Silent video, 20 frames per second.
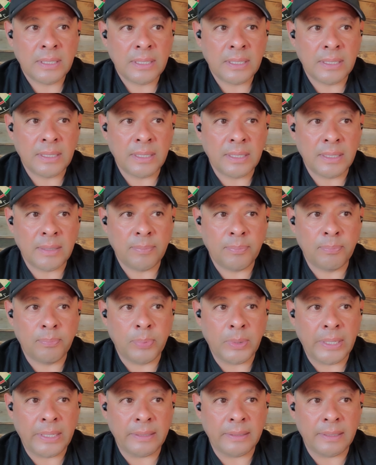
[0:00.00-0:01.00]

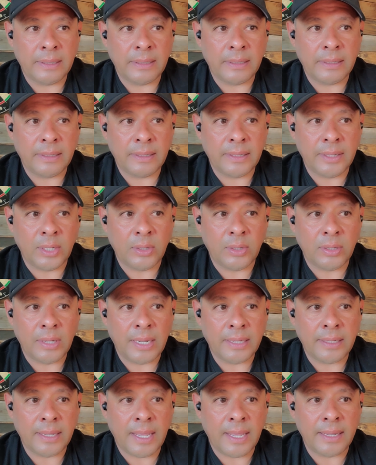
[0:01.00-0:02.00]
But
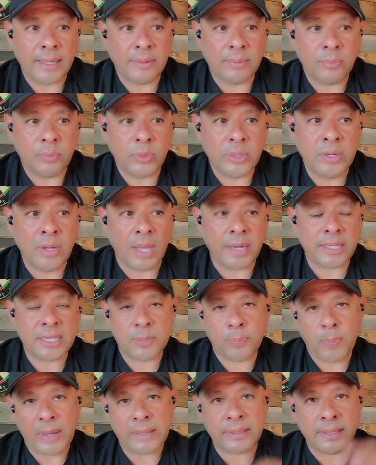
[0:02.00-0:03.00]
I would not
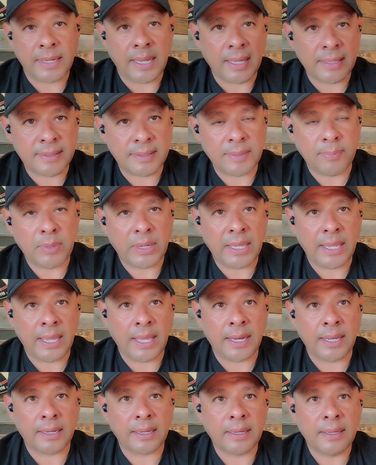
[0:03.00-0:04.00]
expect an ASC
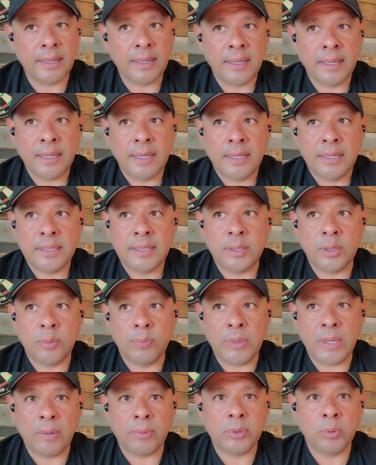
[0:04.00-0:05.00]
mechanic to
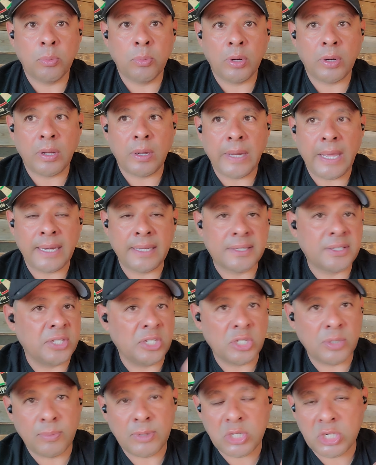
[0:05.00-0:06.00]
be able to work on an
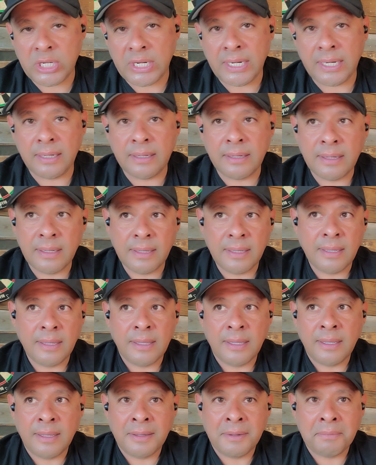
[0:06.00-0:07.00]
anesthesia machine,
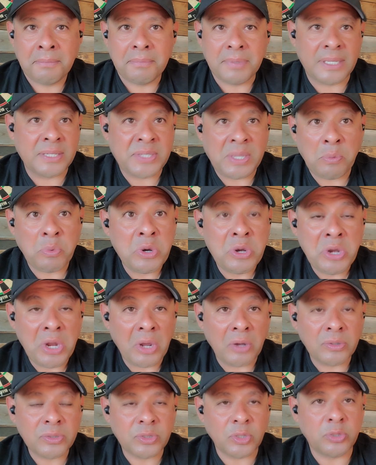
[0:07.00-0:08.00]
because they wouldn't
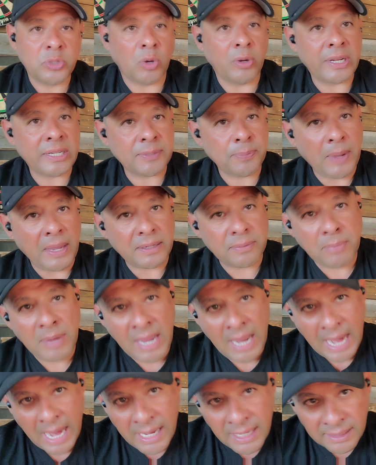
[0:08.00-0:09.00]
know. So don't expect
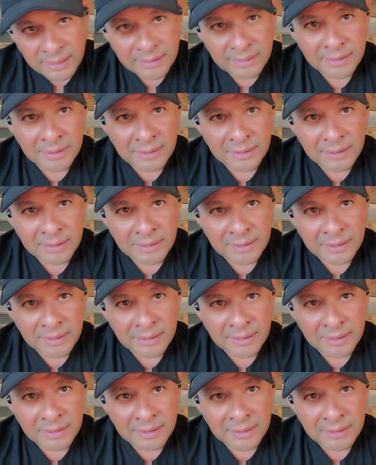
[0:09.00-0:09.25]
me,